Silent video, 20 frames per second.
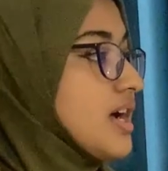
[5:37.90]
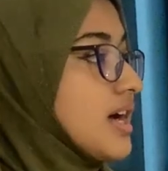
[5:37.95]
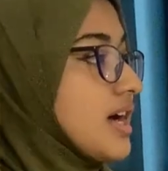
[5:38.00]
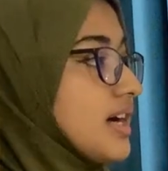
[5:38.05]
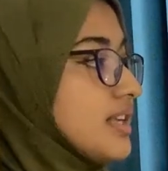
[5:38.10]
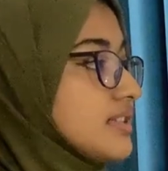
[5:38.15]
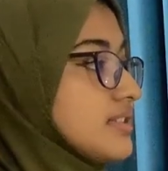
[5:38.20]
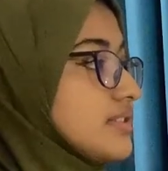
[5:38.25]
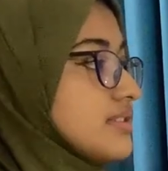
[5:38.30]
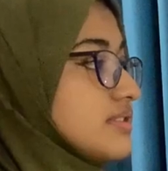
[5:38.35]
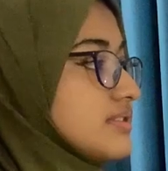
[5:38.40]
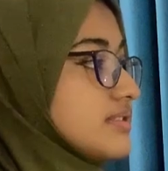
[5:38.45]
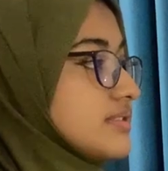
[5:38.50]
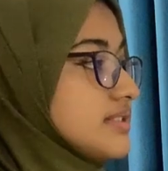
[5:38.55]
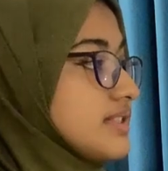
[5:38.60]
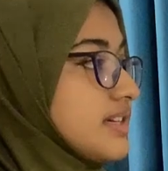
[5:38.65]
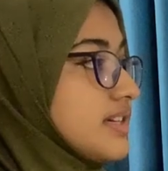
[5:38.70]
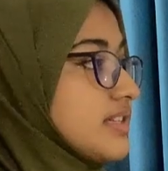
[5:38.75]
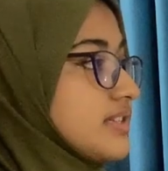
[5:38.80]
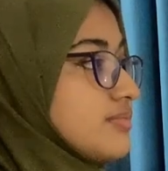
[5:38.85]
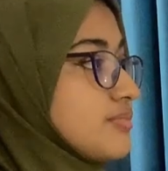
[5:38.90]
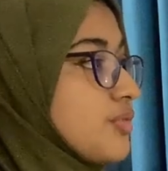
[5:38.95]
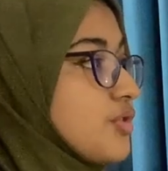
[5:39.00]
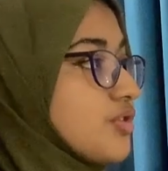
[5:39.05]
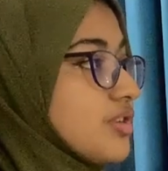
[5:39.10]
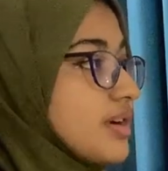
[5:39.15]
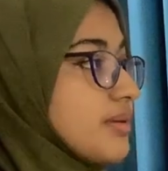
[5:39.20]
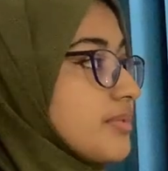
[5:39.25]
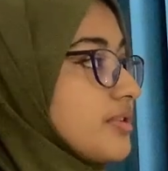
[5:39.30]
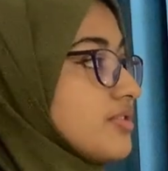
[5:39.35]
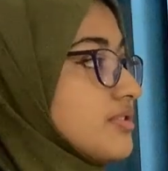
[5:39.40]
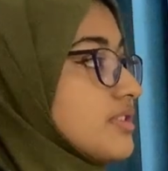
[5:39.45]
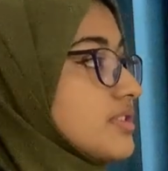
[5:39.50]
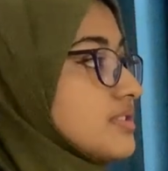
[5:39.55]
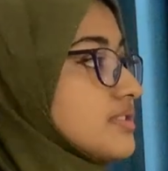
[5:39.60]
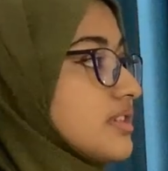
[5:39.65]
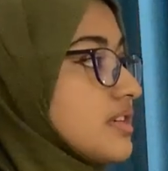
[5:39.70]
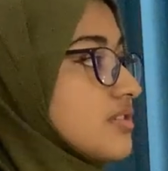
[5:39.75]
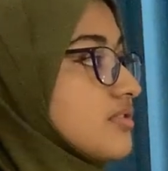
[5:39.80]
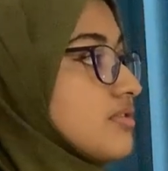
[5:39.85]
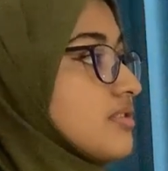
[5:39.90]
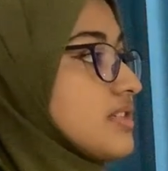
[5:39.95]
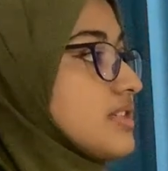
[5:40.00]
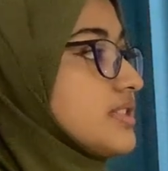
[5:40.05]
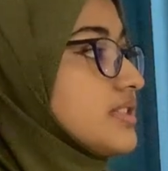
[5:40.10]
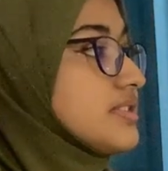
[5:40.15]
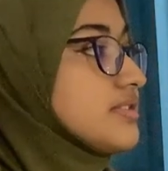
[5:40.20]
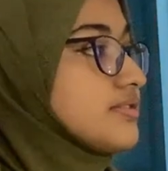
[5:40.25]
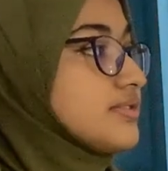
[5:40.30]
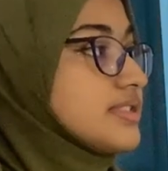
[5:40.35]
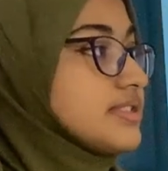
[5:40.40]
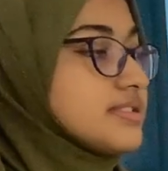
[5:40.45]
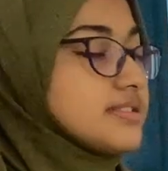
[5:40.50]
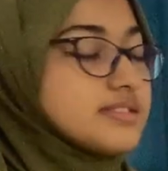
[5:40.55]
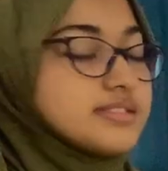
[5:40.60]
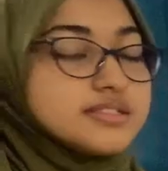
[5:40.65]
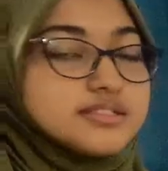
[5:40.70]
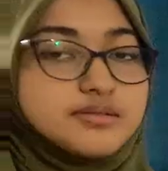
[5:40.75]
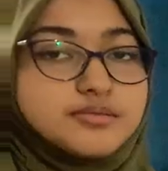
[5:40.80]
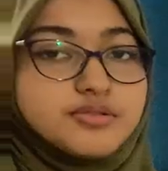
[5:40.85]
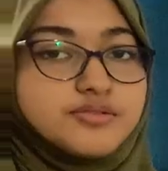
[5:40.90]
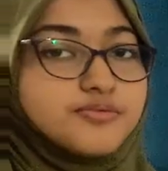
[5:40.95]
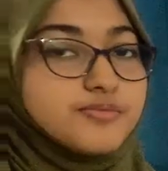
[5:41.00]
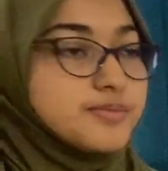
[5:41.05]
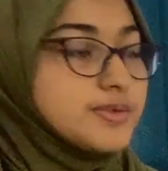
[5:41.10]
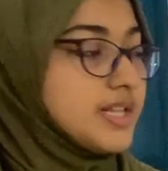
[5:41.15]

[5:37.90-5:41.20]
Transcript: understand more about the circulatory system of